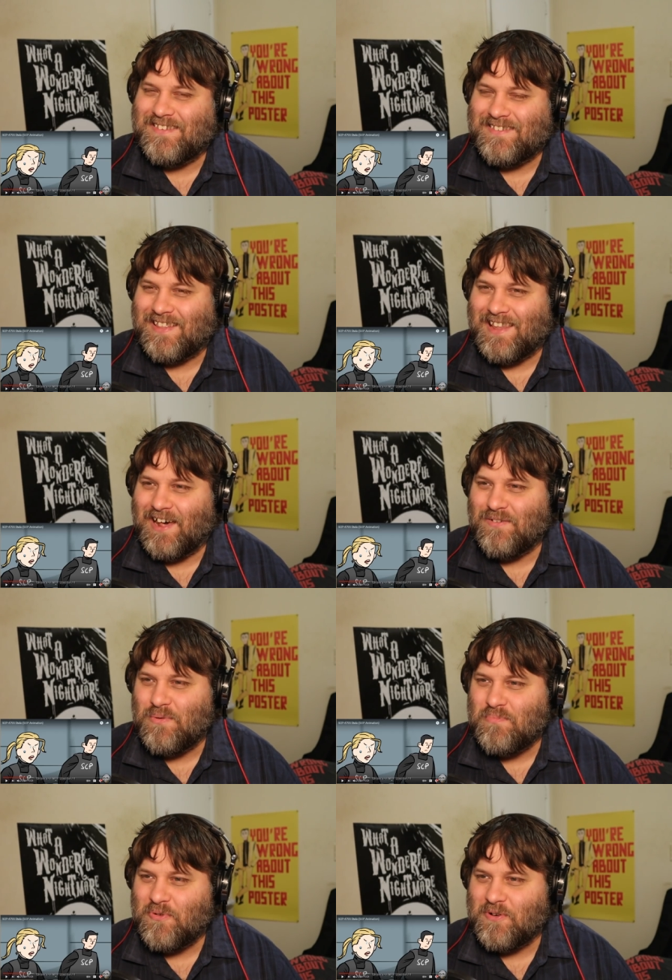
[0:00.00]
there's a lot of
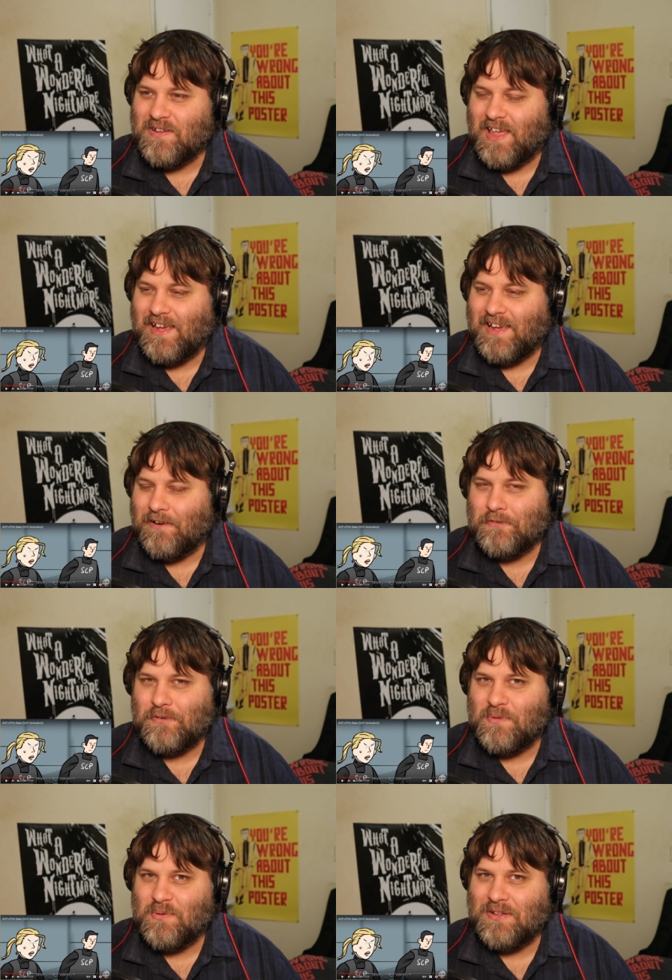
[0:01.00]
important like character
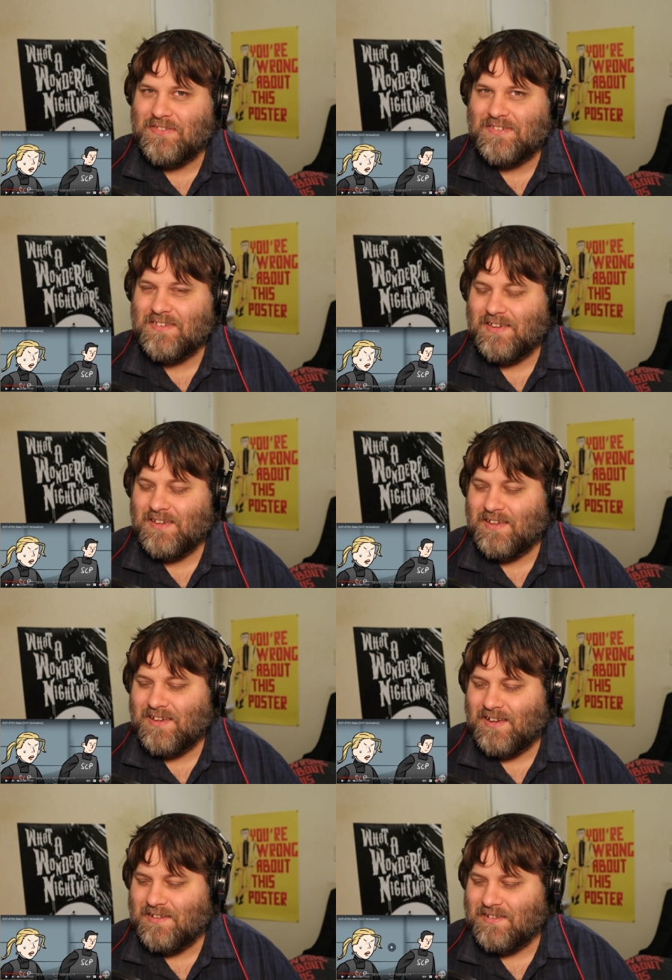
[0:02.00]
moments.
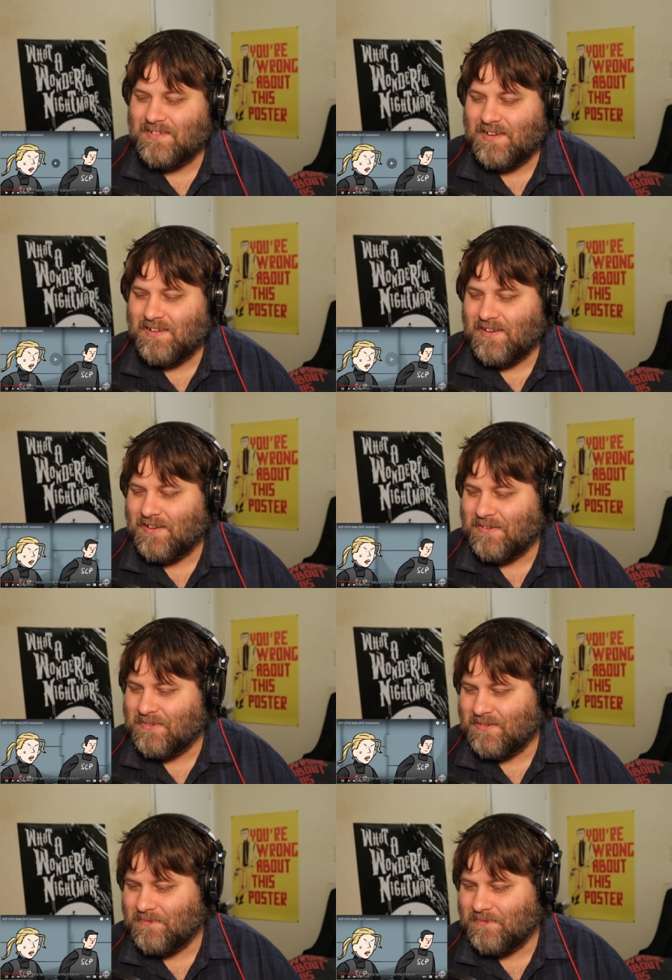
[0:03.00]
I'll see how it goes. Were